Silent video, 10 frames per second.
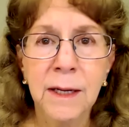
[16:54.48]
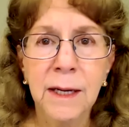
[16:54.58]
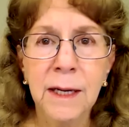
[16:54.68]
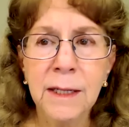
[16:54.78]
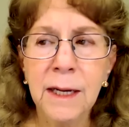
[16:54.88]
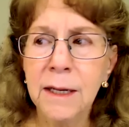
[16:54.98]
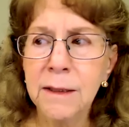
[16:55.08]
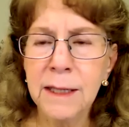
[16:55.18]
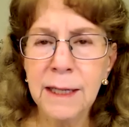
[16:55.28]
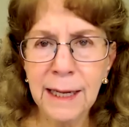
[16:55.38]
and
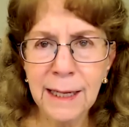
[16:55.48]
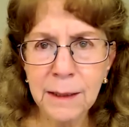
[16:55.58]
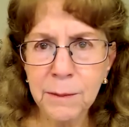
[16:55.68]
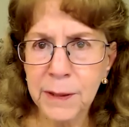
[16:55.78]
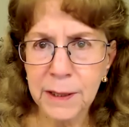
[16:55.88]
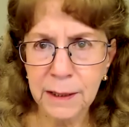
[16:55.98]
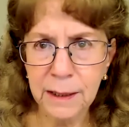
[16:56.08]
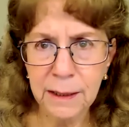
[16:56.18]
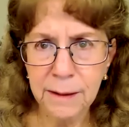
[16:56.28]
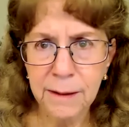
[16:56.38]
hardly
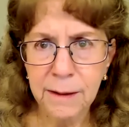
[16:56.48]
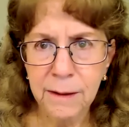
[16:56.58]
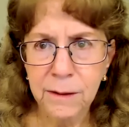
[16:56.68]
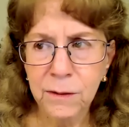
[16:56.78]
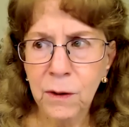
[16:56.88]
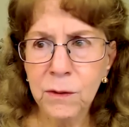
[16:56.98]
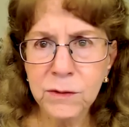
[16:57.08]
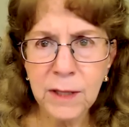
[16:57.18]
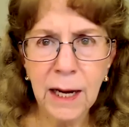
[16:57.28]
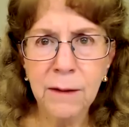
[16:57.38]
anybody
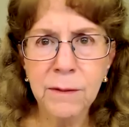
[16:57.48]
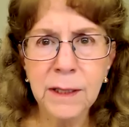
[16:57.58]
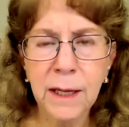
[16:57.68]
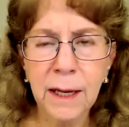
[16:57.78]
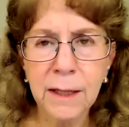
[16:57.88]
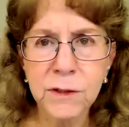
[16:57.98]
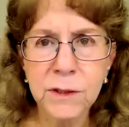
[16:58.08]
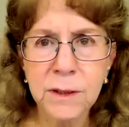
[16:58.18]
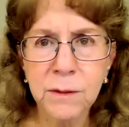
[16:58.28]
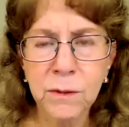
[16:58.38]
knows how it
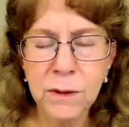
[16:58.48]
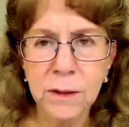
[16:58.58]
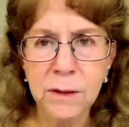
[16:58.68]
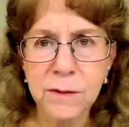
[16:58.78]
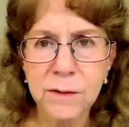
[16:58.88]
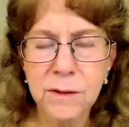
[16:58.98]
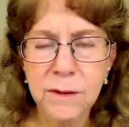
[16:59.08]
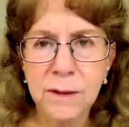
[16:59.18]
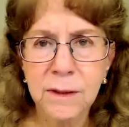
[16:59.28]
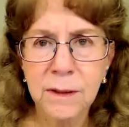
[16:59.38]
actually works.
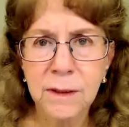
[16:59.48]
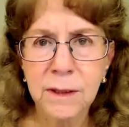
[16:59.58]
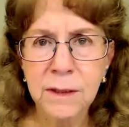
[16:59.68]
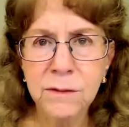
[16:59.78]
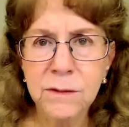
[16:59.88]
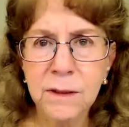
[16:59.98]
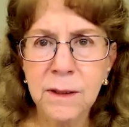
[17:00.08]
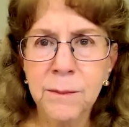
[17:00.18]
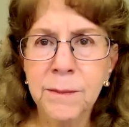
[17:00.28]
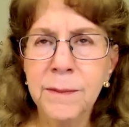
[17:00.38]
It's an
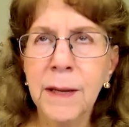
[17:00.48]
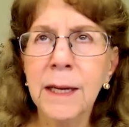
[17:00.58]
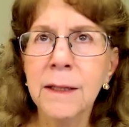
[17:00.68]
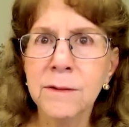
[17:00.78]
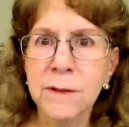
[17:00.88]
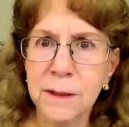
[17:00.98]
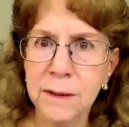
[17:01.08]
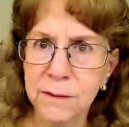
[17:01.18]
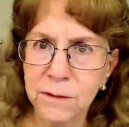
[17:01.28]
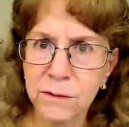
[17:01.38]

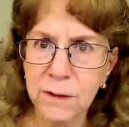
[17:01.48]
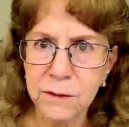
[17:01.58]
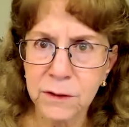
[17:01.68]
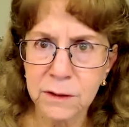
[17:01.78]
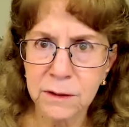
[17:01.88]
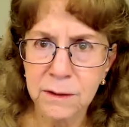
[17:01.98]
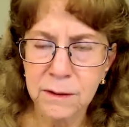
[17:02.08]
amazing structure.